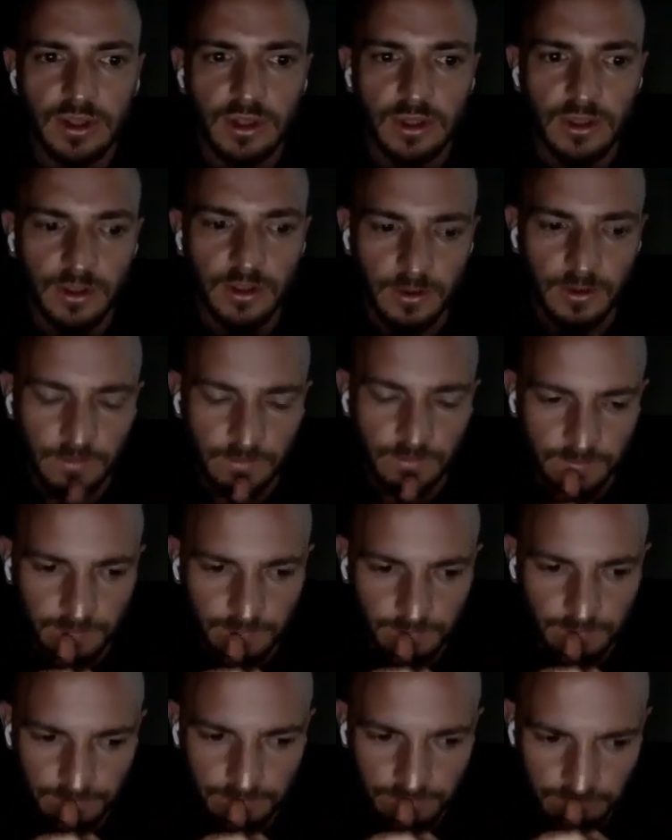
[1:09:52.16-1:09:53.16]

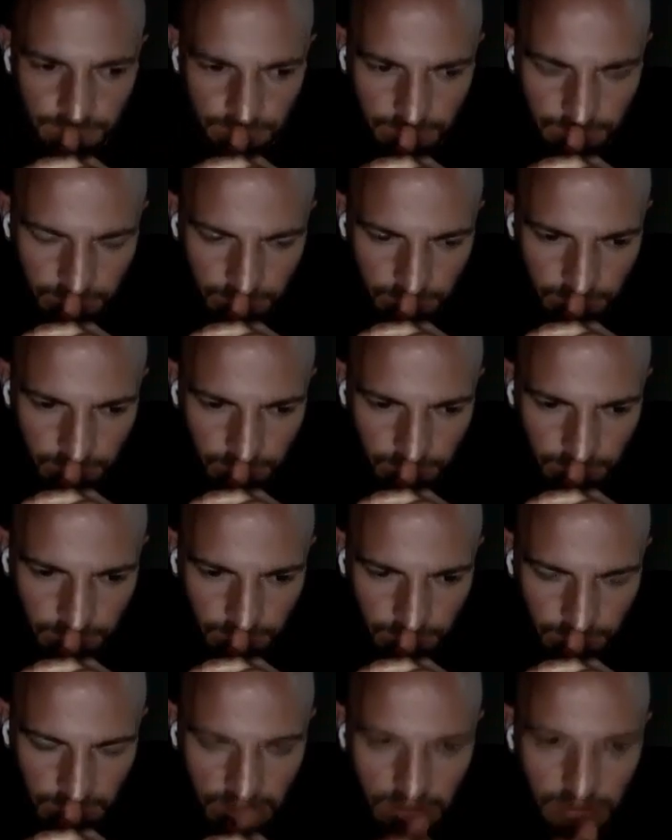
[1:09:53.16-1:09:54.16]

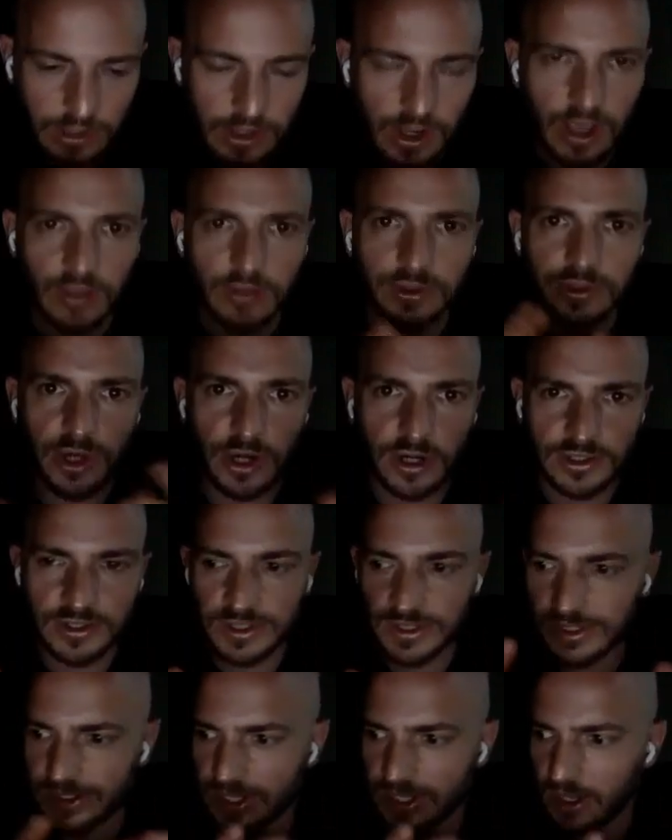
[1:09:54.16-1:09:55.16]
I don't know how
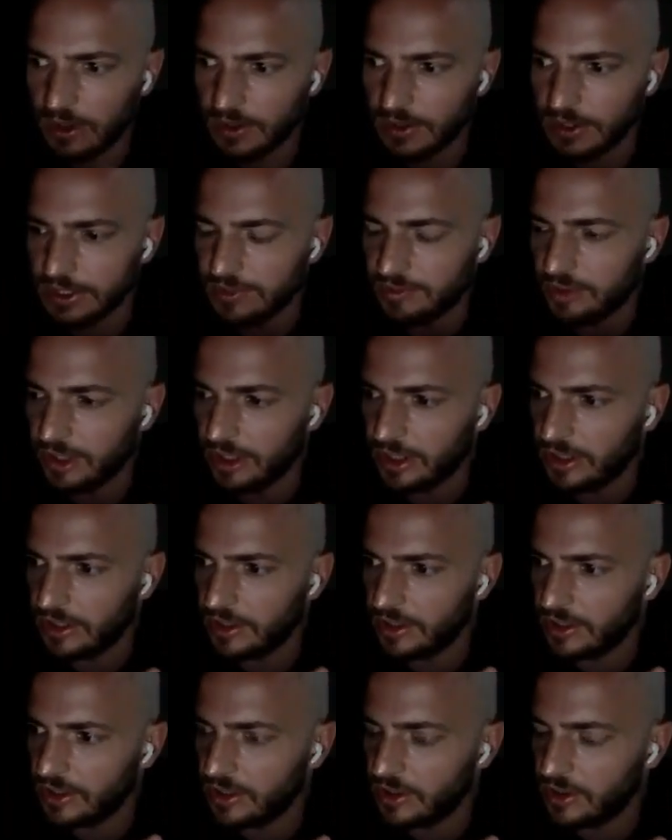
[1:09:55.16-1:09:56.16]
dark this sounds, but
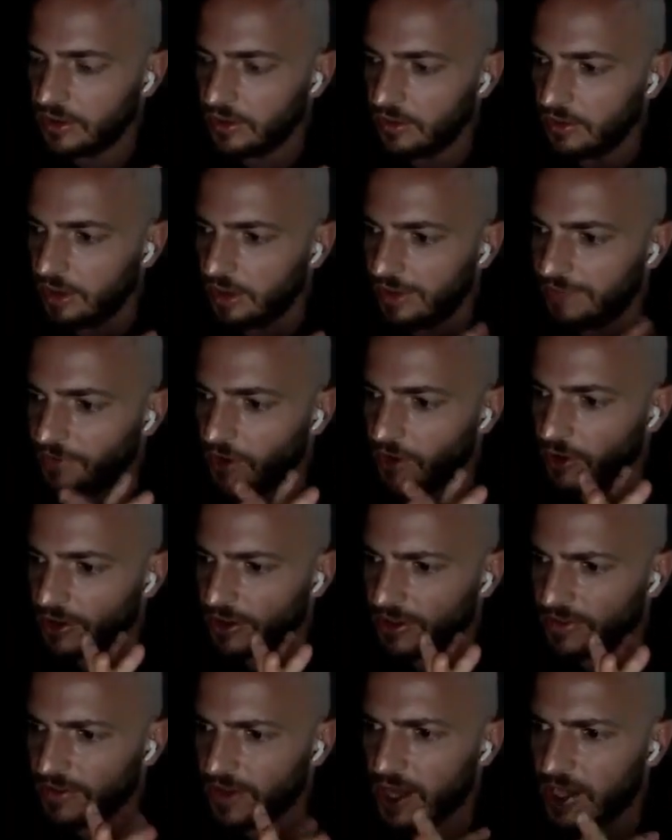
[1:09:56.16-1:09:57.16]
you know, I've
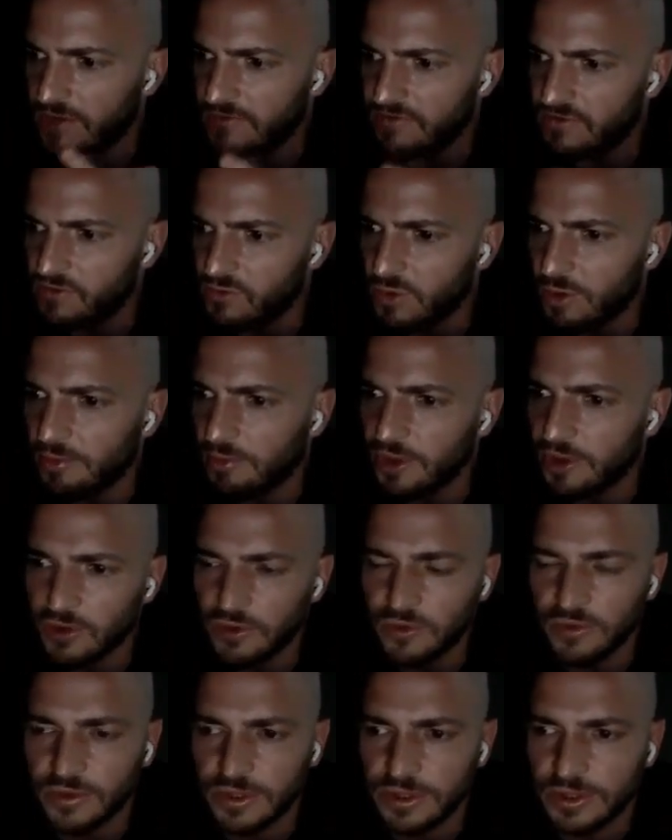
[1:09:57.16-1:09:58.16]
already thought of a
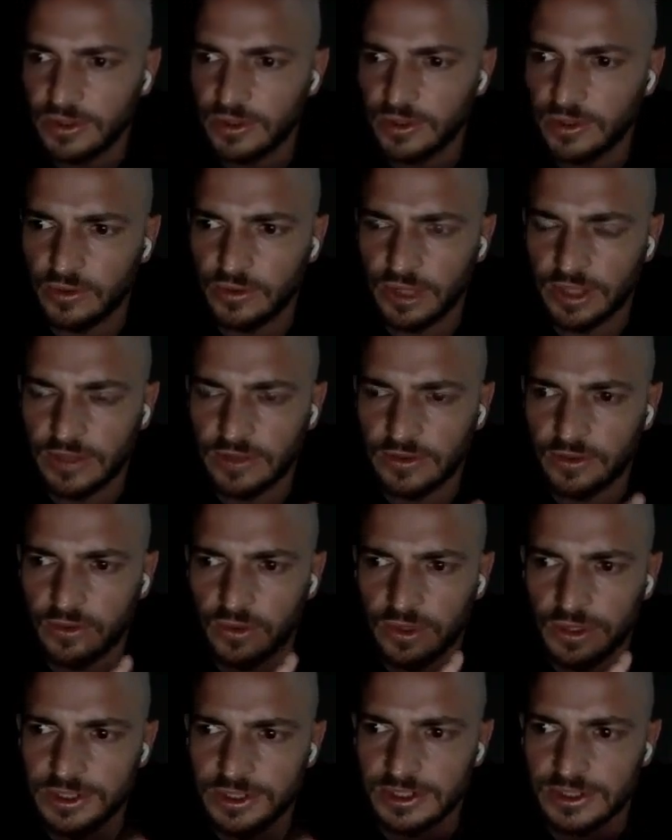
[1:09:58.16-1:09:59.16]
rebuttal to like the
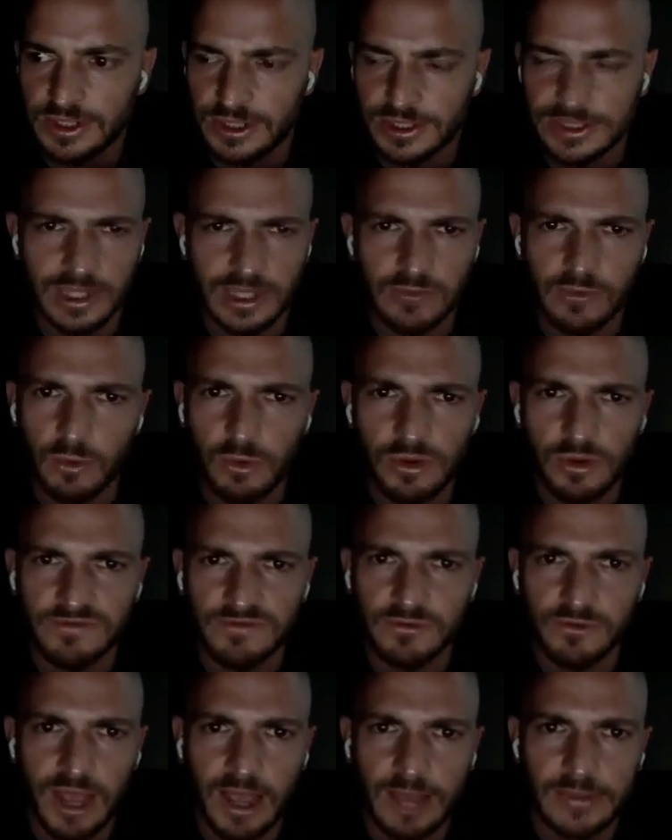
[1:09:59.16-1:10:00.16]
Christian that's like, well, what if
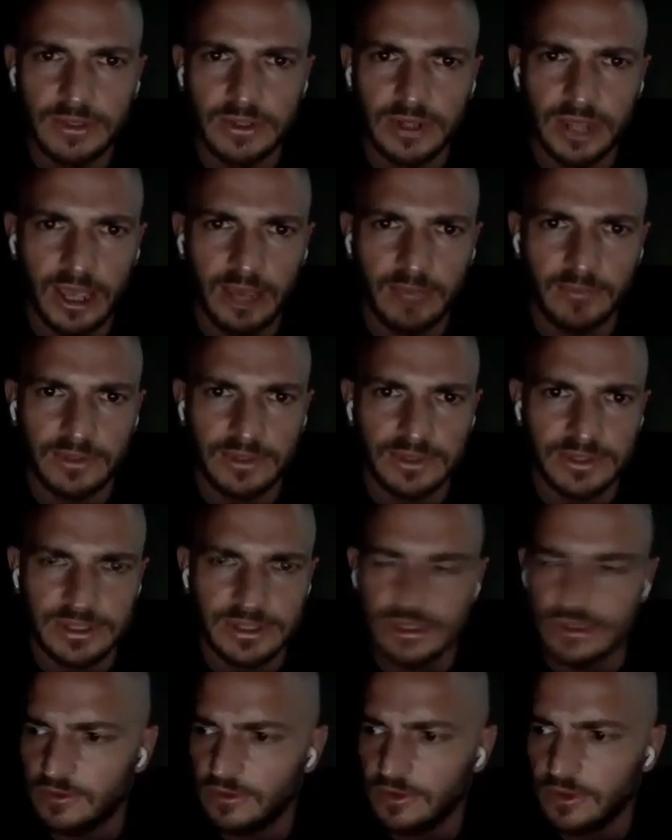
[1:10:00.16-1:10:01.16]
the rapture happens?
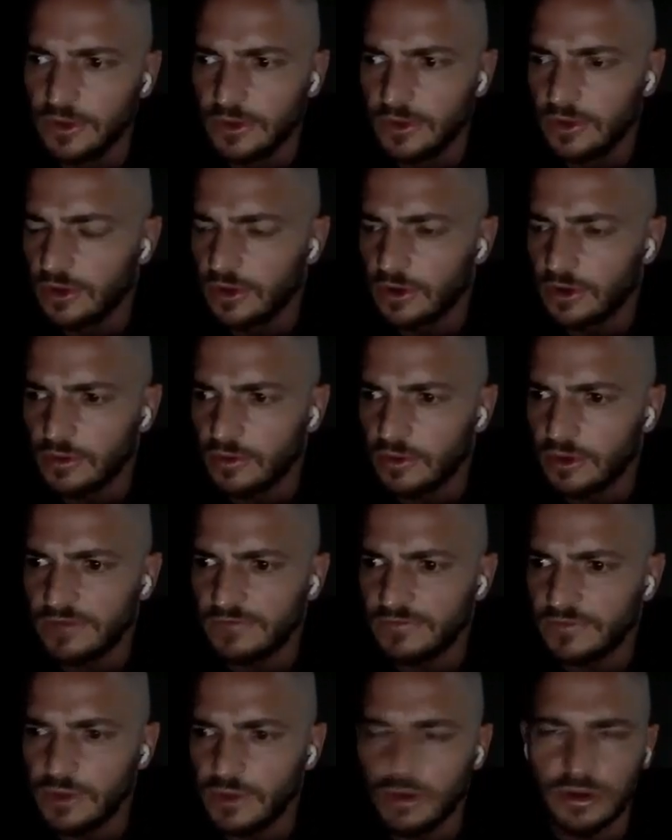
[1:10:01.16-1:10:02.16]
Or what
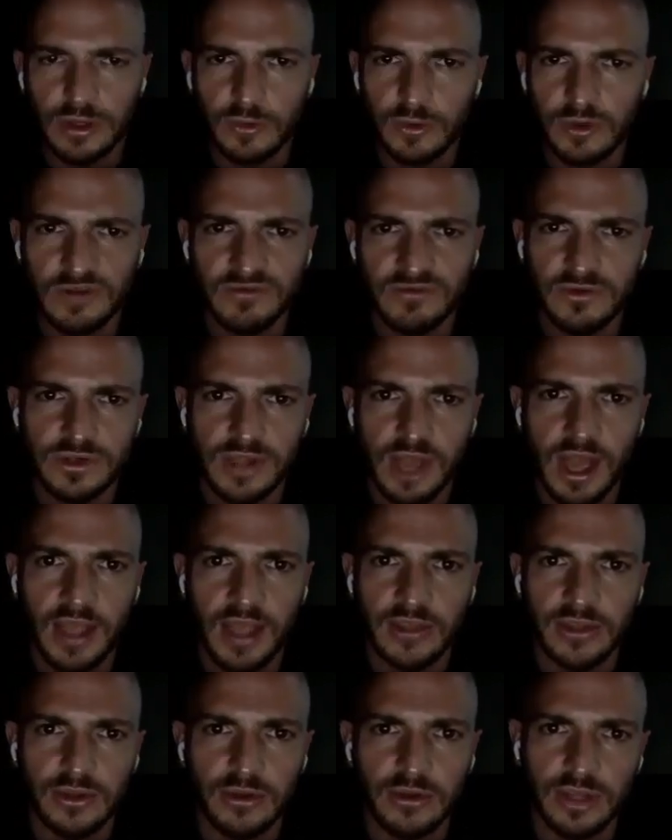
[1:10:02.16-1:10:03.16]
if you
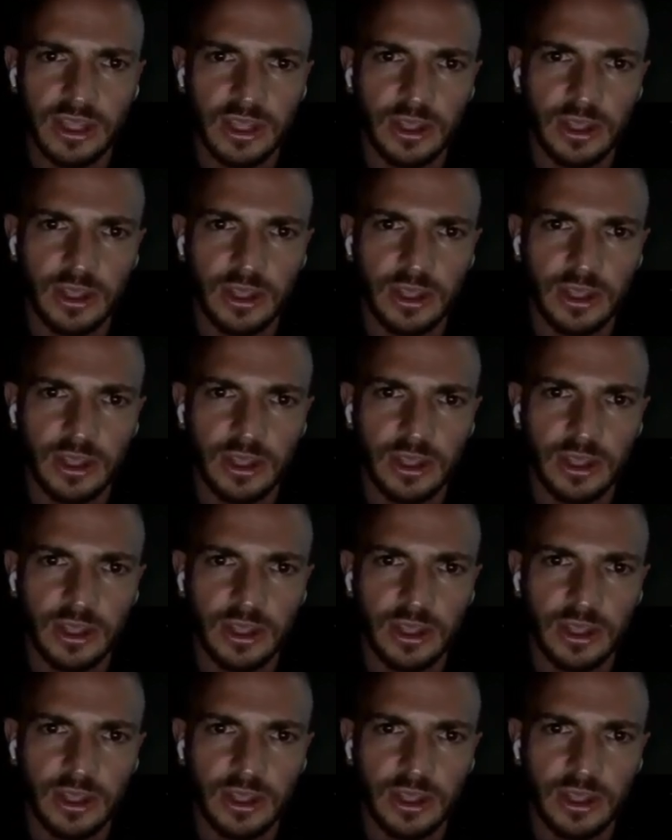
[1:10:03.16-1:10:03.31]
die and go to